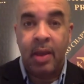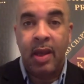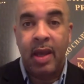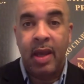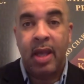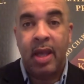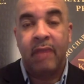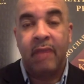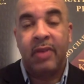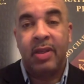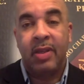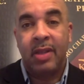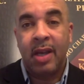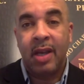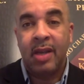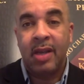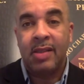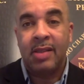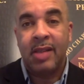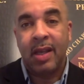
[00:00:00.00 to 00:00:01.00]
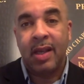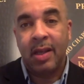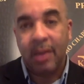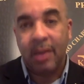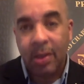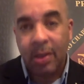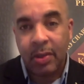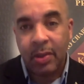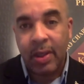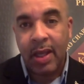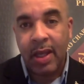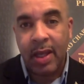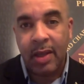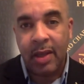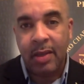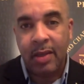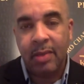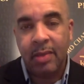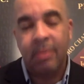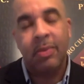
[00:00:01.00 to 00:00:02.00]
and if it does take a little
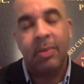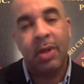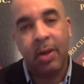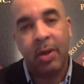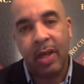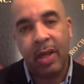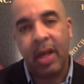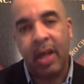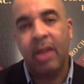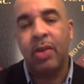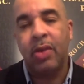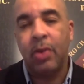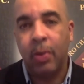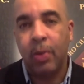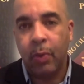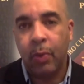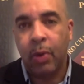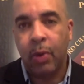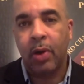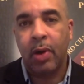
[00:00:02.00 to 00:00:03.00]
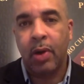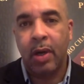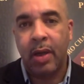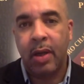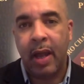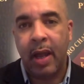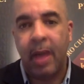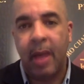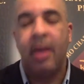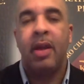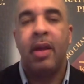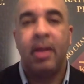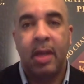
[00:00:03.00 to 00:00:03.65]
hit, Okay, you can work on that.